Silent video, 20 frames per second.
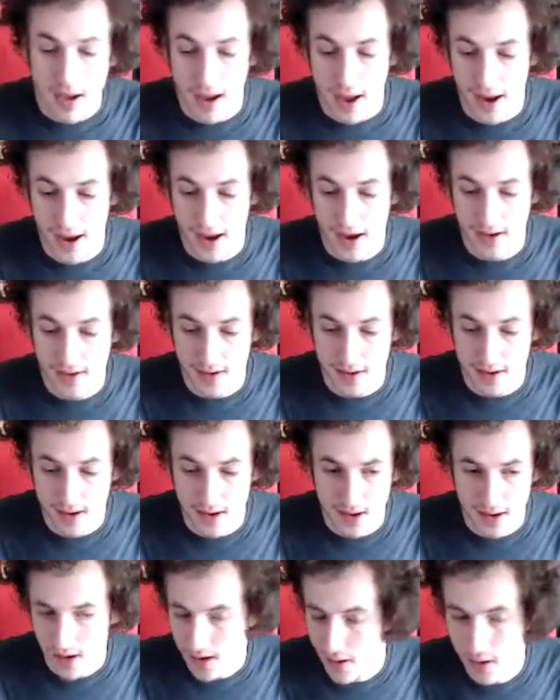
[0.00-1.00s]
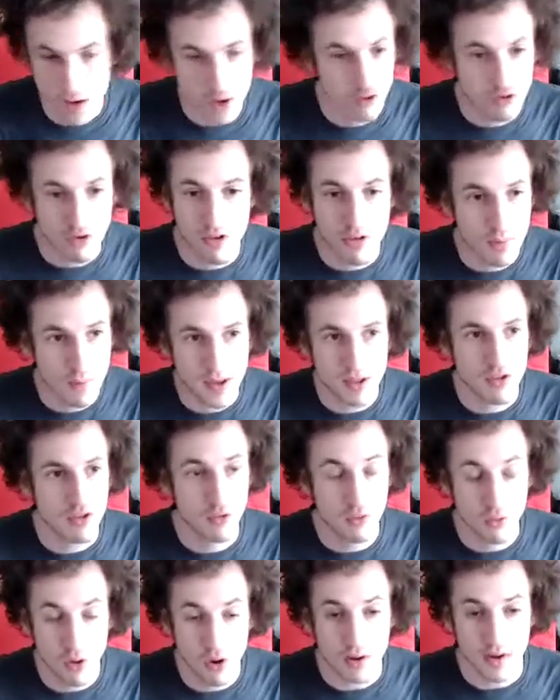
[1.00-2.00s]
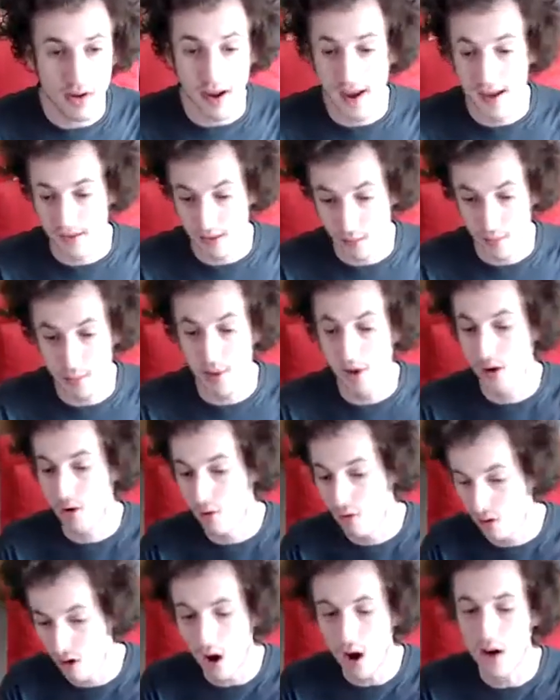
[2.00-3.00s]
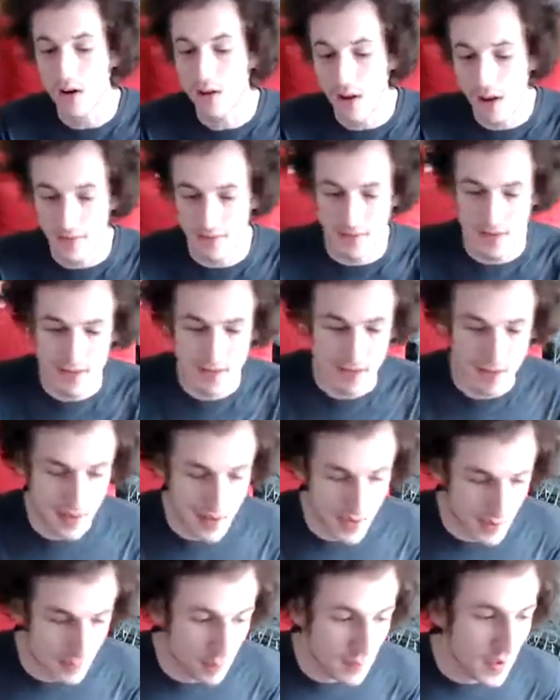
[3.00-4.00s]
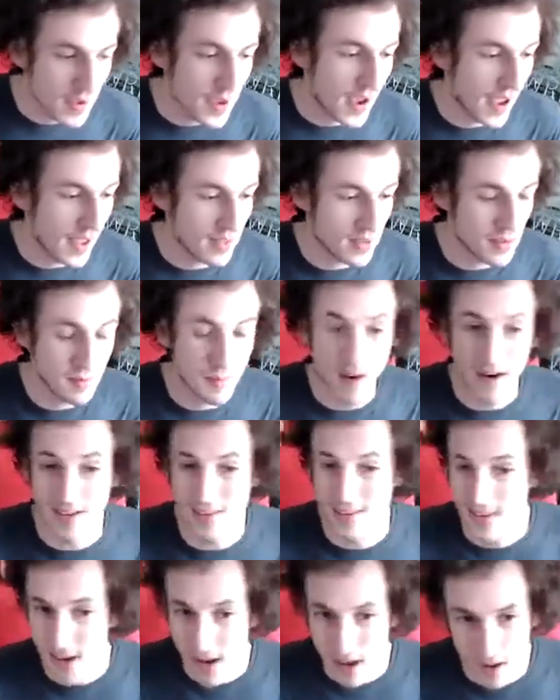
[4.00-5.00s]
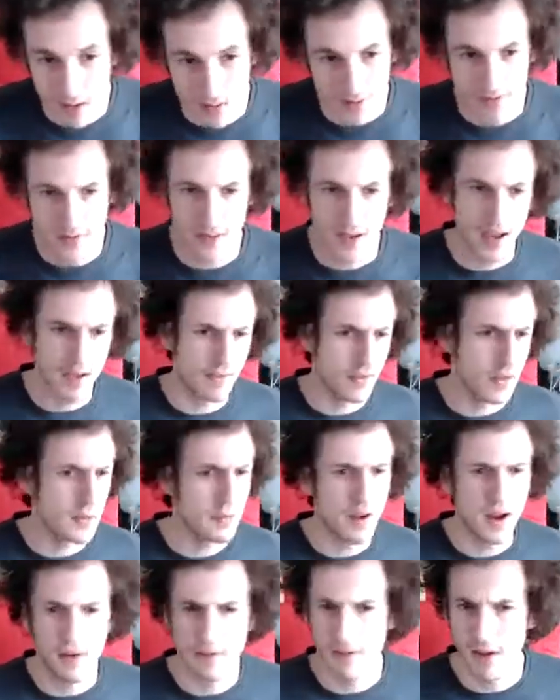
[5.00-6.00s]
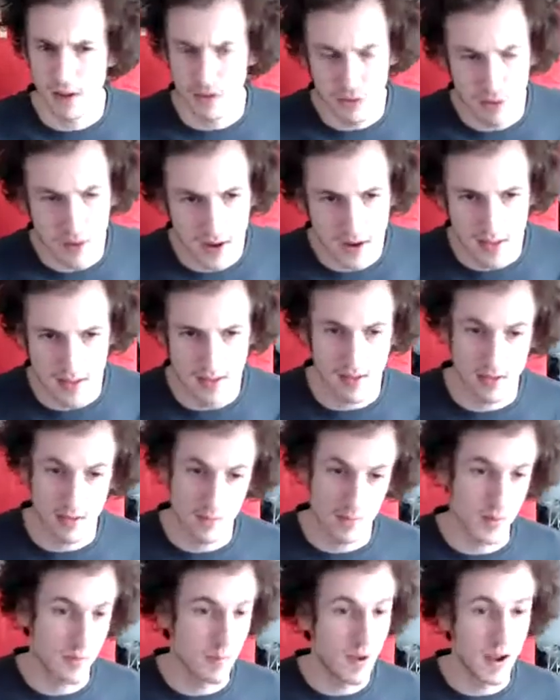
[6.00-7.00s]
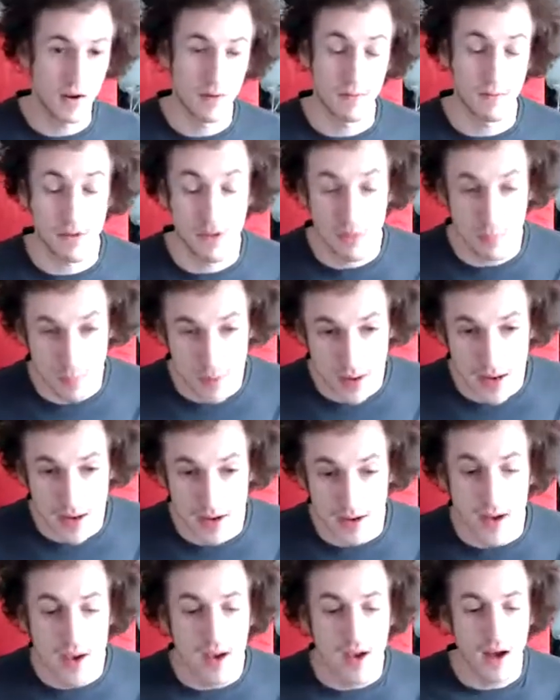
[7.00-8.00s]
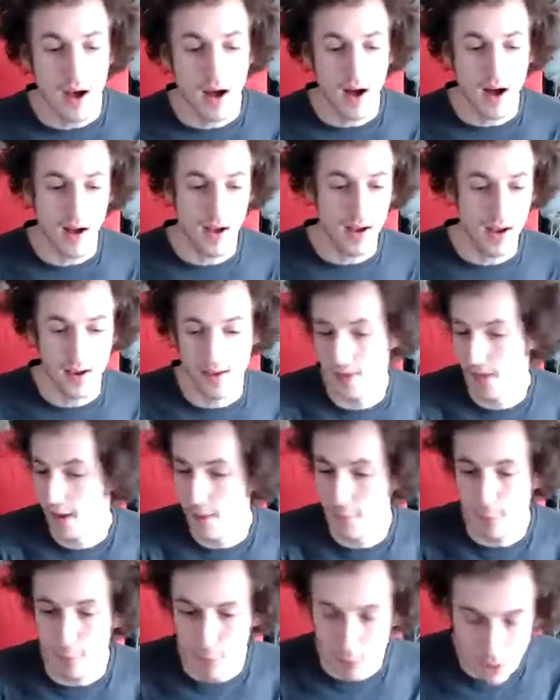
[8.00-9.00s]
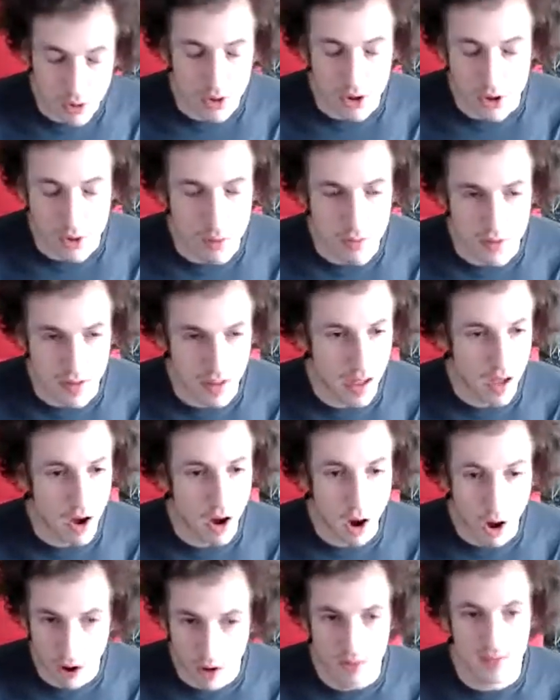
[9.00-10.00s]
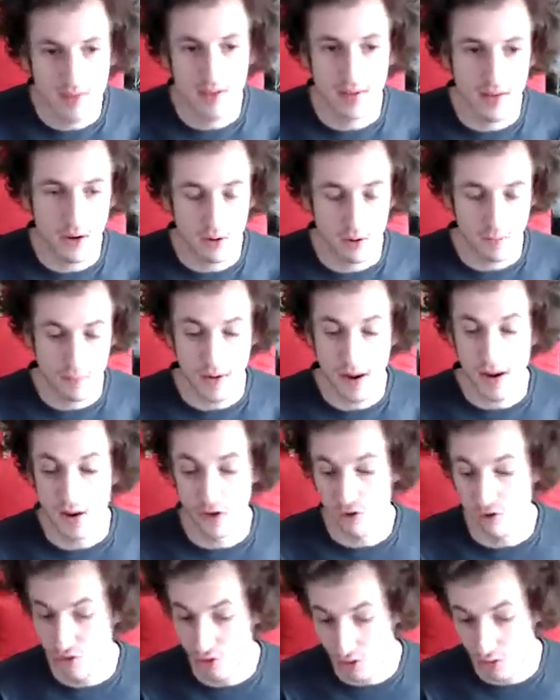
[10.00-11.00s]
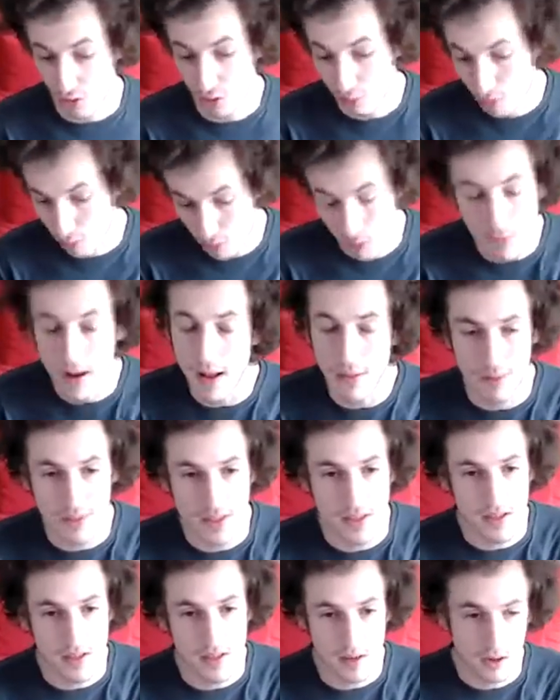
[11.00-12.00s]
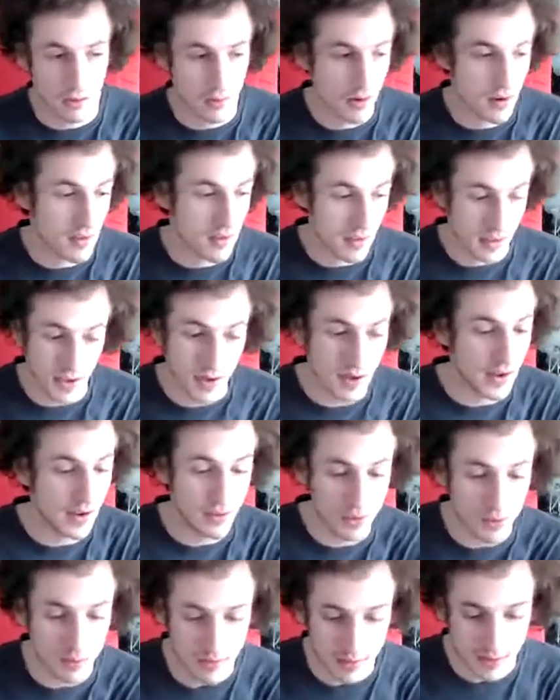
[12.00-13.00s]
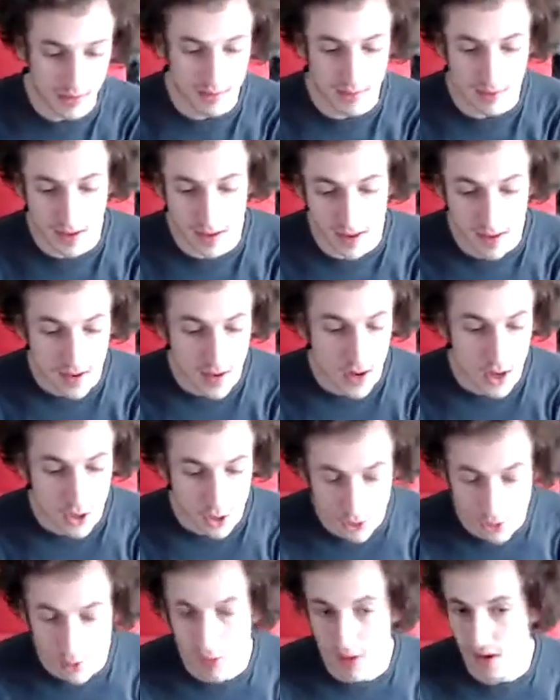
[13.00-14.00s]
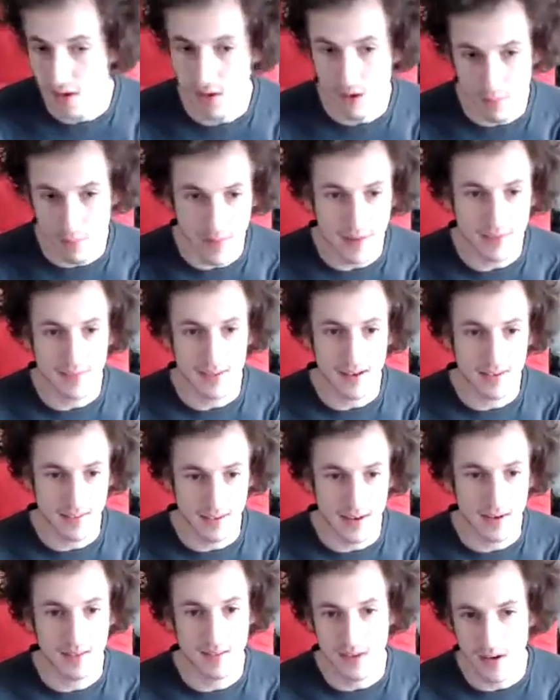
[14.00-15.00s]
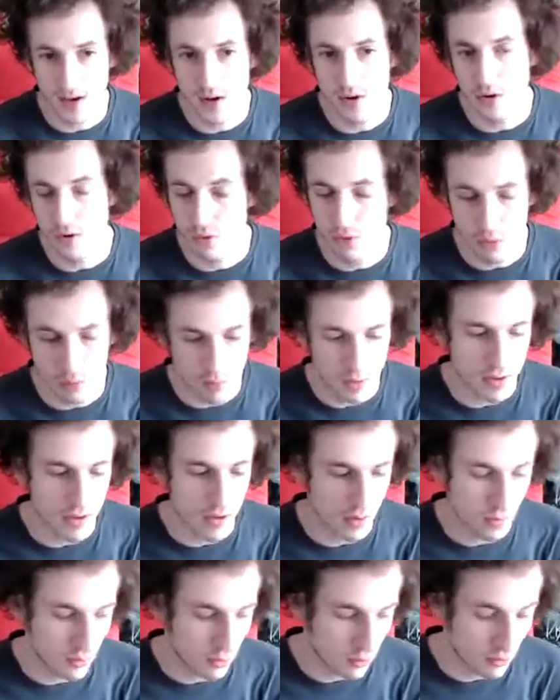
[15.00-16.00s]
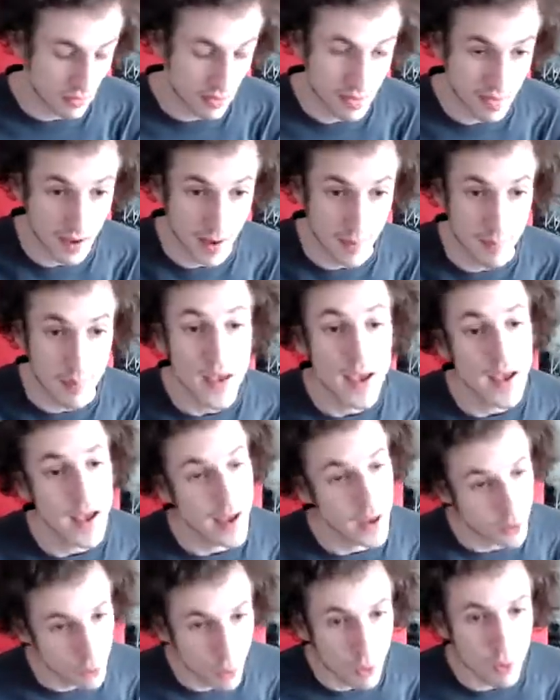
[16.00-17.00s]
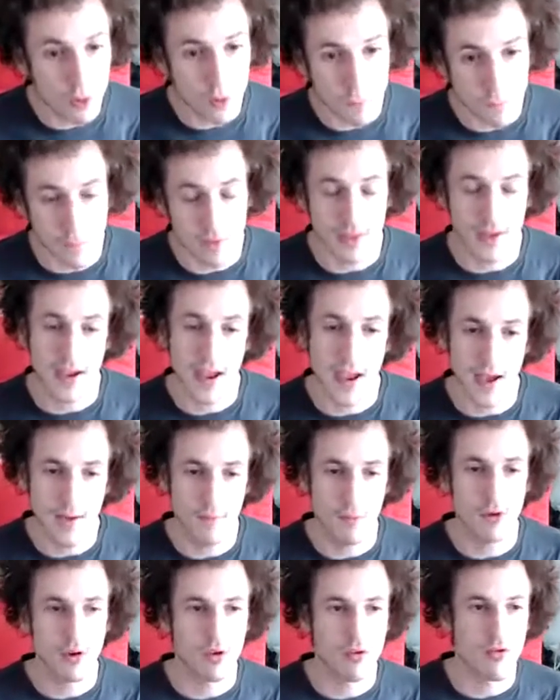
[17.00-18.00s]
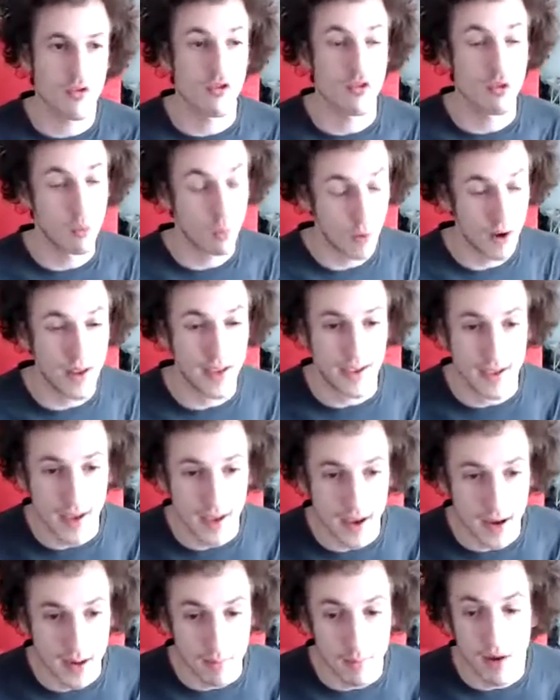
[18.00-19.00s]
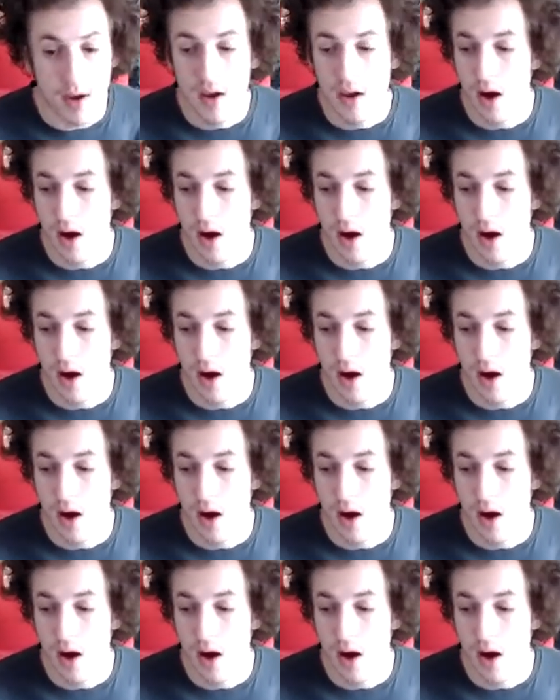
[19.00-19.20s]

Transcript: And it just makes you look at the players that are on this team and the amount of talent that they have, the amount of athleticism, the amount of speed. And they've really used that all to their advantage throughout this series. And I do think that you can expect that to continue to a reasonable extent. In order for the Cavaliers to win a game